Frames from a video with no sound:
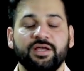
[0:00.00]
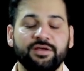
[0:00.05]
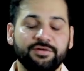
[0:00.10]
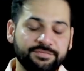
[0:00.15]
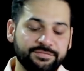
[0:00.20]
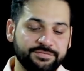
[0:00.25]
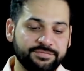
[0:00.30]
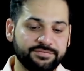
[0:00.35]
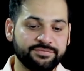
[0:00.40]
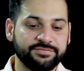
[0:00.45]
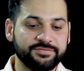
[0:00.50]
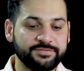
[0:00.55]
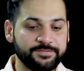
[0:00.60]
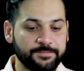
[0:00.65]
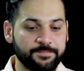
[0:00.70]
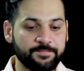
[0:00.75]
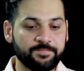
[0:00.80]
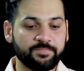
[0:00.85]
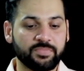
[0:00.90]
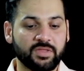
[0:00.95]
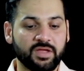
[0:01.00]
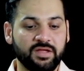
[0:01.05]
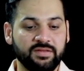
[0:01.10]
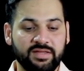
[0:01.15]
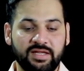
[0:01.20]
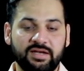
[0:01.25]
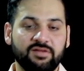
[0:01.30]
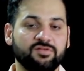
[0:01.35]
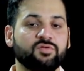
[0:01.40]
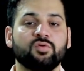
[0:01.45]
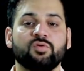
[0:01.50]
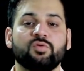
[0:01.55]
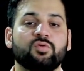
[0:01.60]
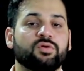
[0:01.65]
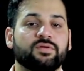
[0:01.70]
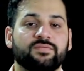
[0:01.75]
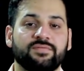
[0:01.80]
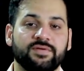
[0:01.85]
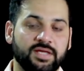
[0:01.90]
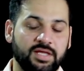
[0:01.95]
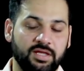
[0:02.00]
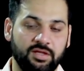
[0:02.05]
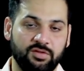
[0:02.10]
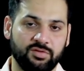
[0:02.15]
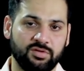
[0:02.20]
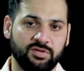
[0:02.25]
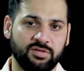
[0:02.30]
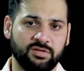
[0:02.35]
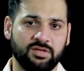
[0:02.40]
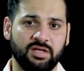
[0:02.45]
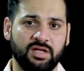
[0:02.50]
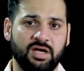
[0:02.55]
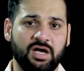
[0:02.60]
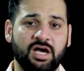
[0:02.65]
if there is no notification.